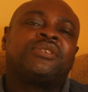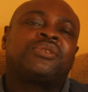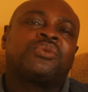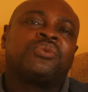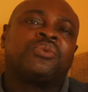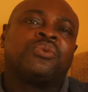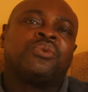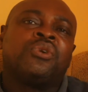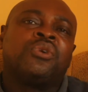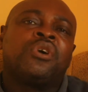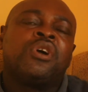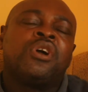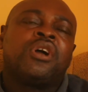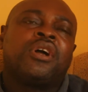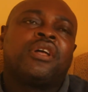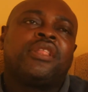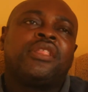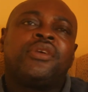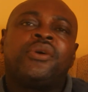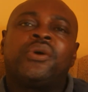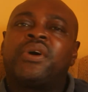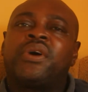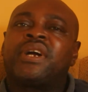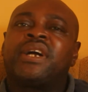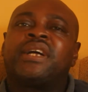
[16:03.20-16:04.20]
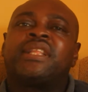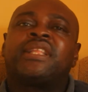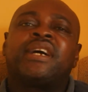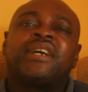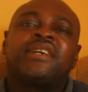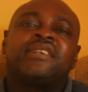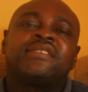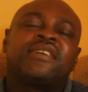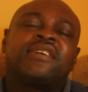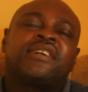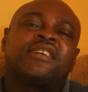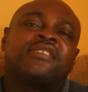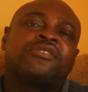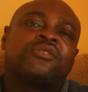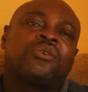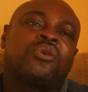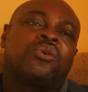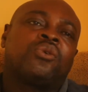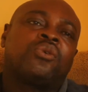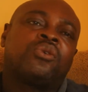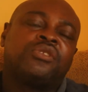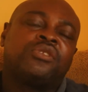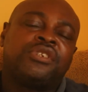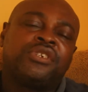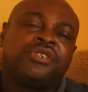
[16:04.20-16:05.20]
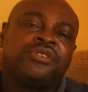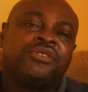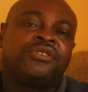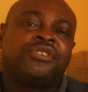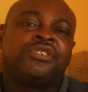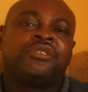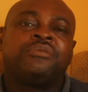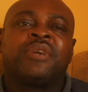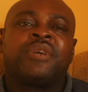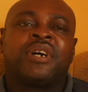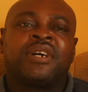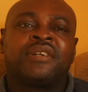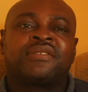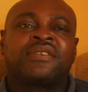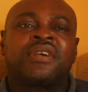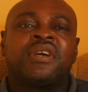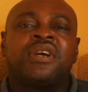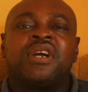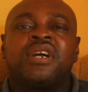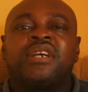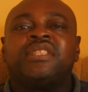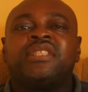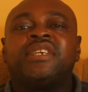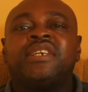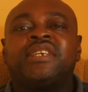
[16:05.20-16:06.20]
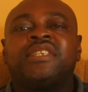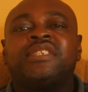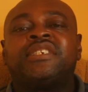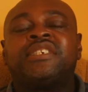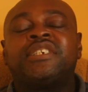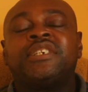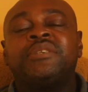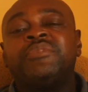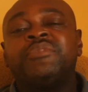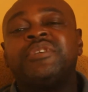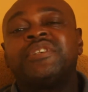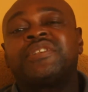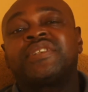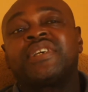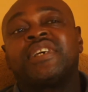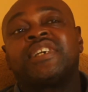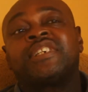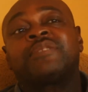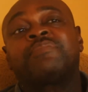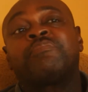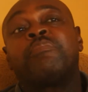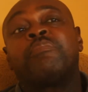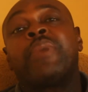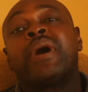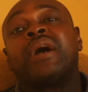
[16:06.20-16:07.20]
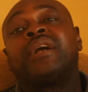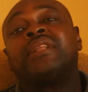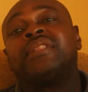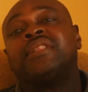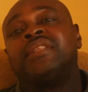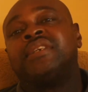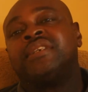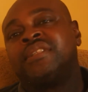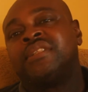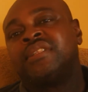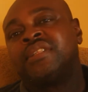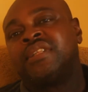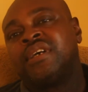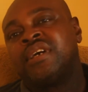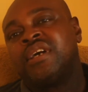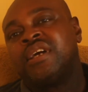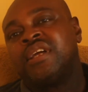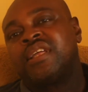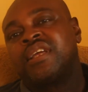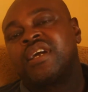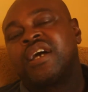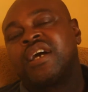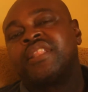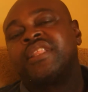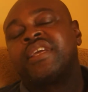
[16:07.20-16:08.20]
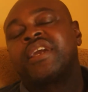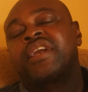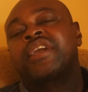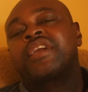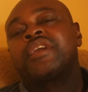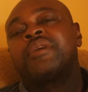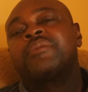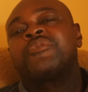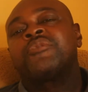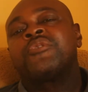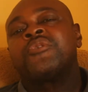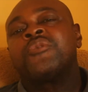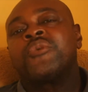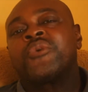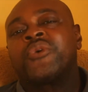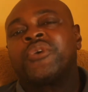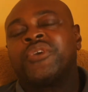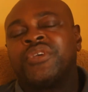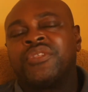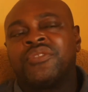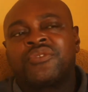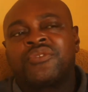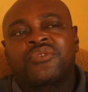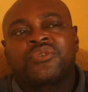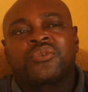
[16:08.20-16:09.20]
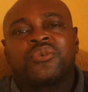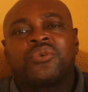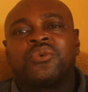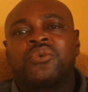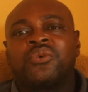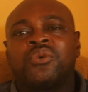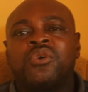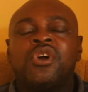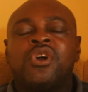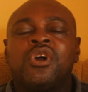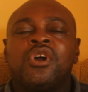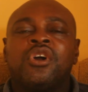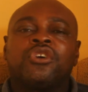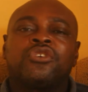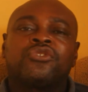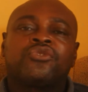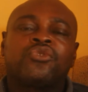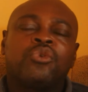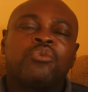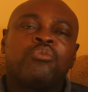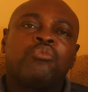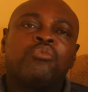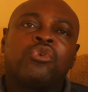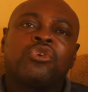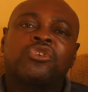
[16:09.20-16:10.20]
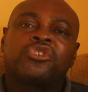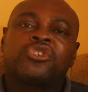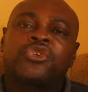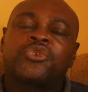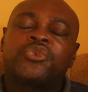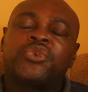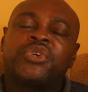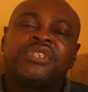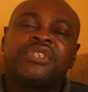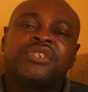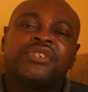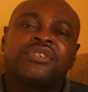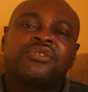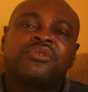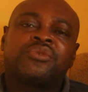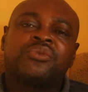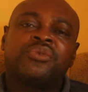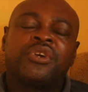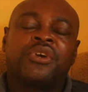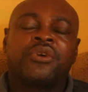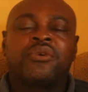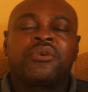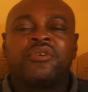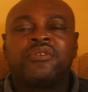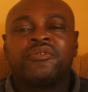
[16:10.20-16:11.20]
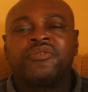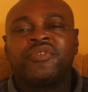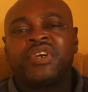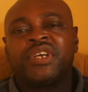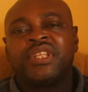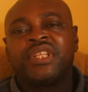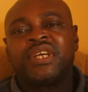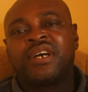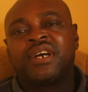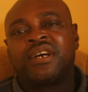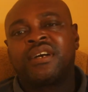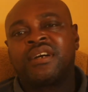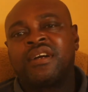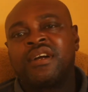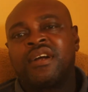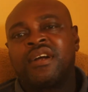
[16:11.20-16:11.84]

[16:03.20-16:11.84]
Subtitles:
to the organizers or the dreamers. The dream is expanding and it keeps growing. So much credit to the convener,